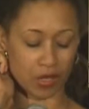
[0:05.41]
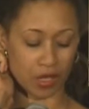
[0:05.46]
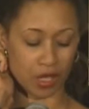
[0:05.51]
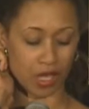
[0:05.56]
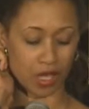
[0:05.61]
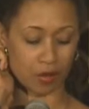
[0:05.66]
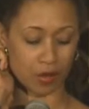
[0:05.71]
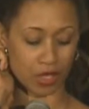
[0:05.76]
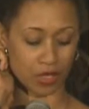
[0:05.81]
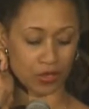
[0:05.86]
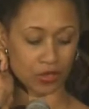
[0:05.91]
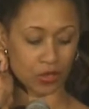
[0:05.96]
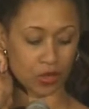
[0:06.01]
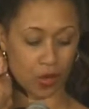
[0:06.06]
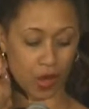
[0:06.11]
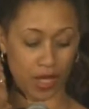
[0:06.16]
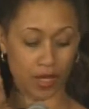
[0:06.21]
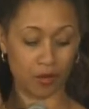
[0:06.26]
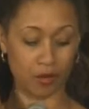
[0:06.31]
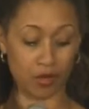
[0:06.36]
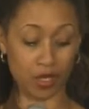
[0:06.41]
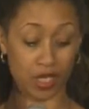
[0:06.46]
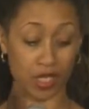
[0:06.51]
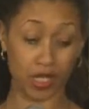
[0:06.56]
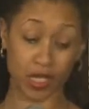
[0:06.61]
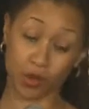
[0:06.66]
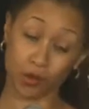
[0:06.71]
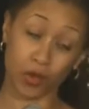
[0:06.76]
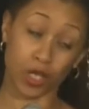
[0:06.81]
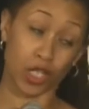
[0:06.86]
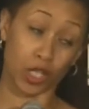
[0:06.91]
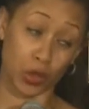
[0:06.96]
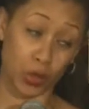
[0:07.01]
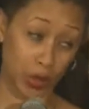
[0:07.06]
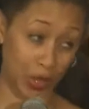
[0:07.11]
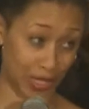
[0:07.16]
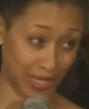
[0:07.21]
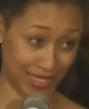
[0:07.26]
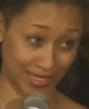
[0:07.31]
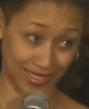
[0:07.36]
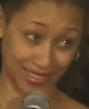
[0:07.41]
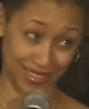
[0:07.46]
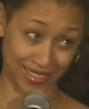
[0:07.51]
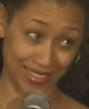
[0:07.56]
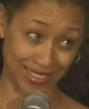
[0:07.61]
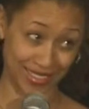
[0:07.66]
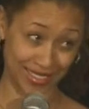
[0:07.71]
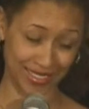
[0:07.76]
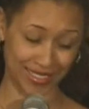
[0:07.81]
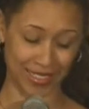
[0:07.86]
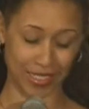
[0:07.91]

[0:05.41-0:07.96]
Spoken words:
comics quite a bit, and we don't like it.